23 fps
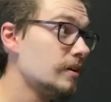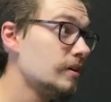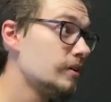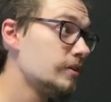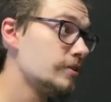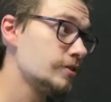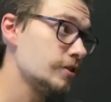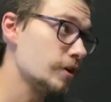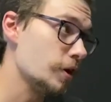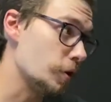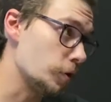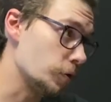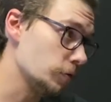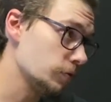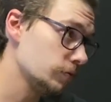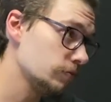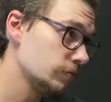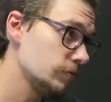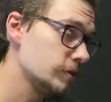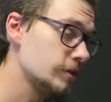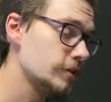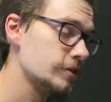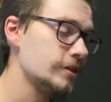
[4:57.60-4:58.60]
So,
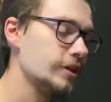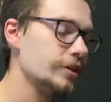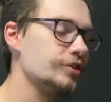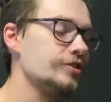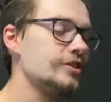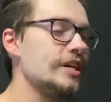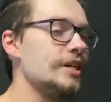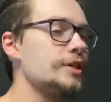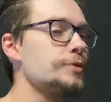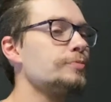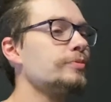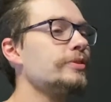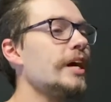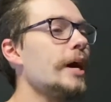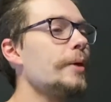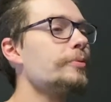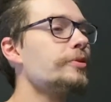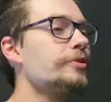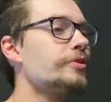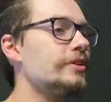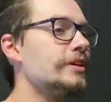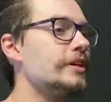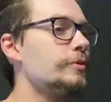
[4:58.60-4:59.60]
to synergize
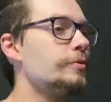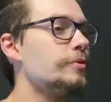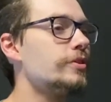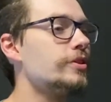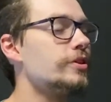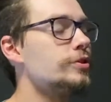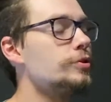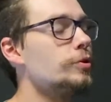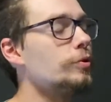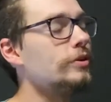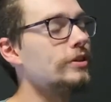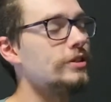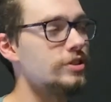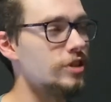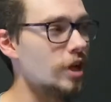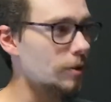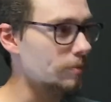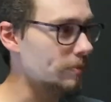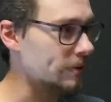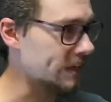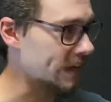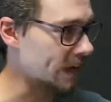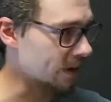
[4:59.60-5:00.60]
properly with this whole exalt
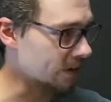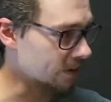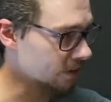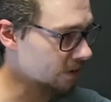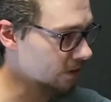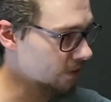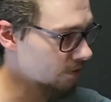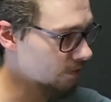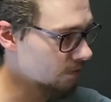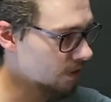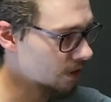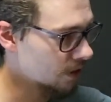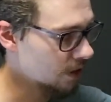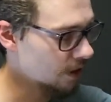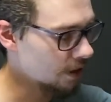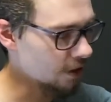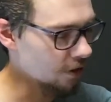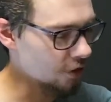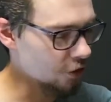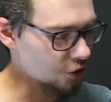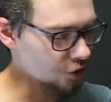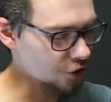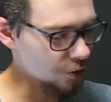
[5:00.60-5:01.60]
mechanic,
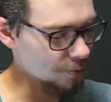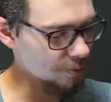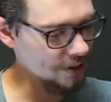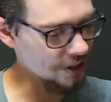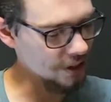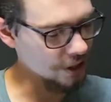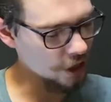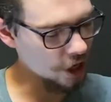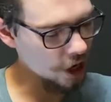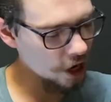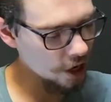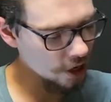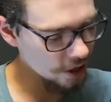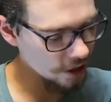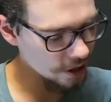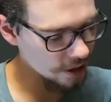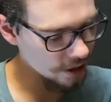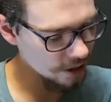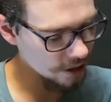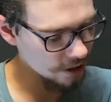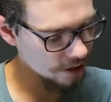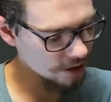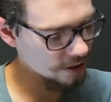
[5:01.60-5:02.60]
there should be a
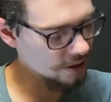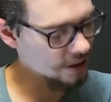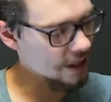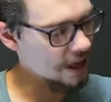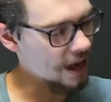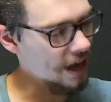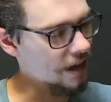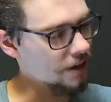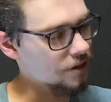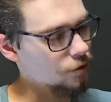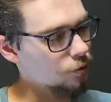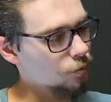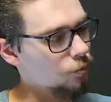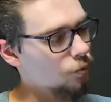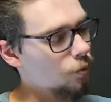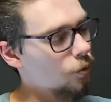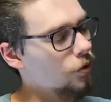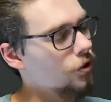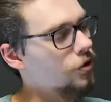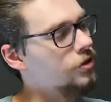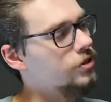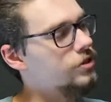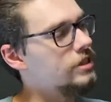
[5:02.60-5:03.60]
card that
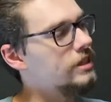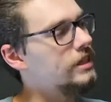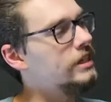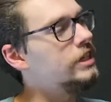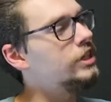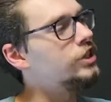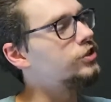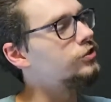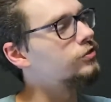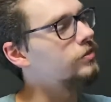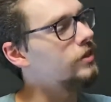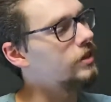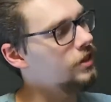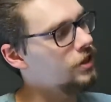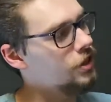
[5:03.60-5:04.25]
wards each friendly